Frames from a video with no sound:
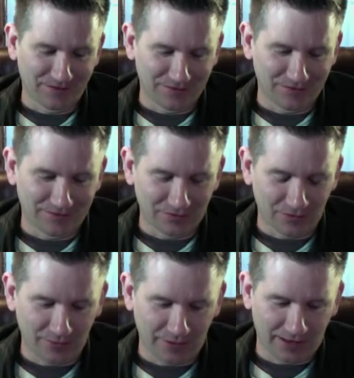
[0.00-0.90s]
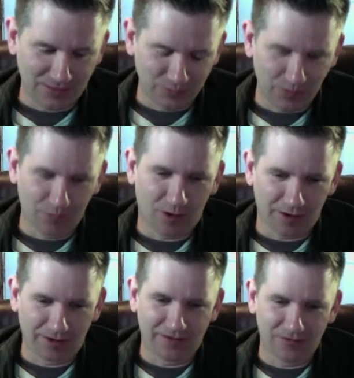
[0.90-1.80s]
So as we were
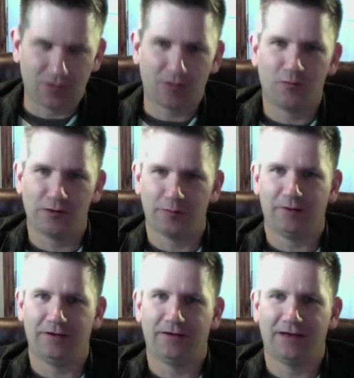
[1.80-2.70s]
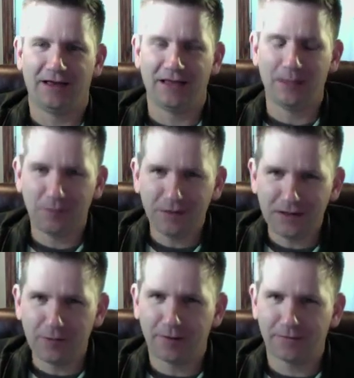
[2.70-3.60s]
walking to our appointment, I kept thinking
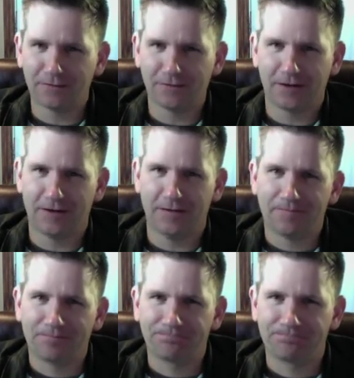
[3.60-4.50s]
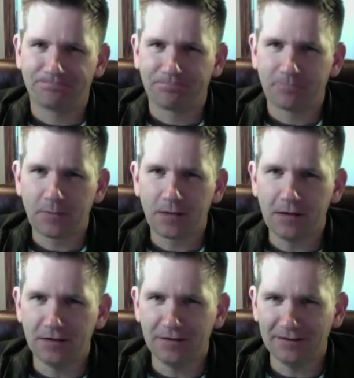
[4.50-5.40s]
about this guy.
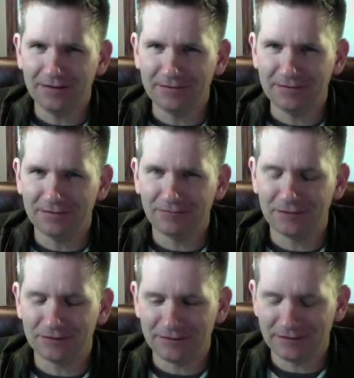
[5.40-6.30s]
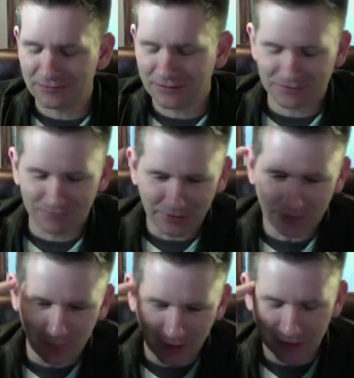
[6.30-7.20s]
And it was just really
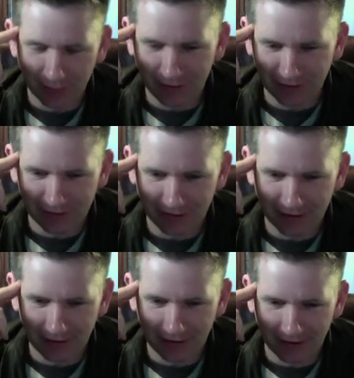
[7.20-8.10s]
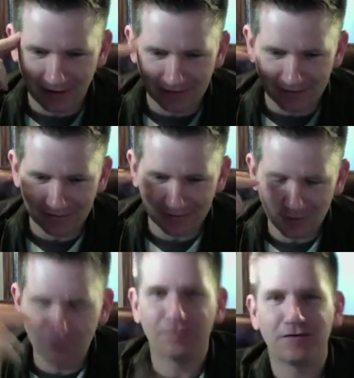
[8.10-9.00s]
bugging me that I
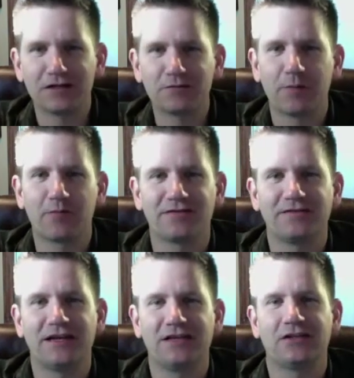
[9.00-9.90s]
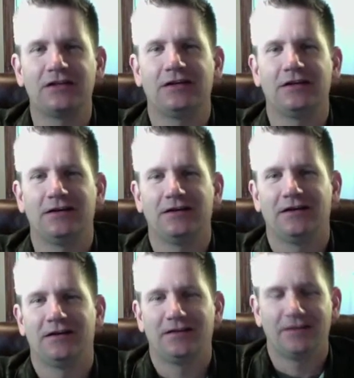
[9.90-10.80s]
couldn't finish my presentation,
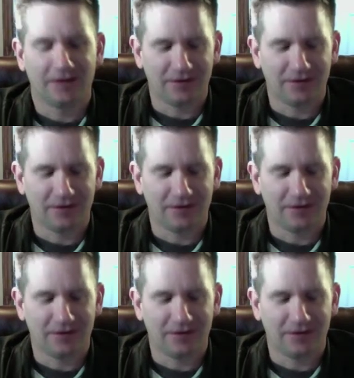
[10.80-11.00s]
that